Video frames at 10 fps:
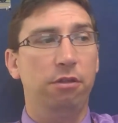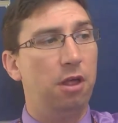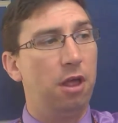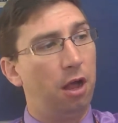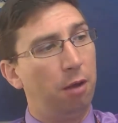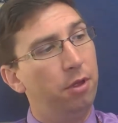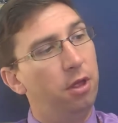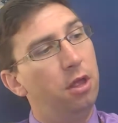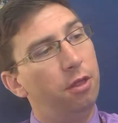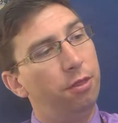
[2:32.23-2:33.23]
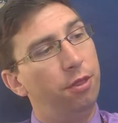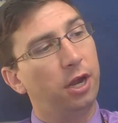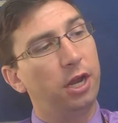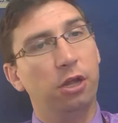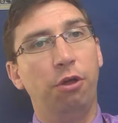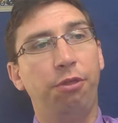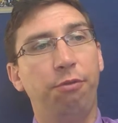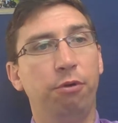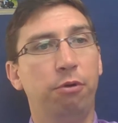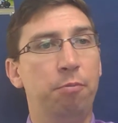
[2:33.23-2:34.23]
arm, they're going to go
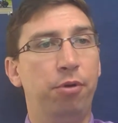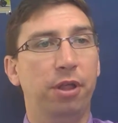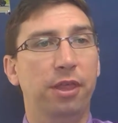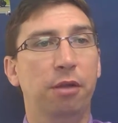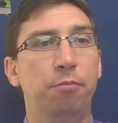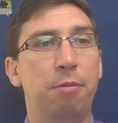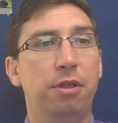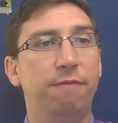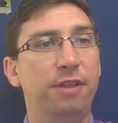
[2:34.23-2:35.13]
through and put a little bubble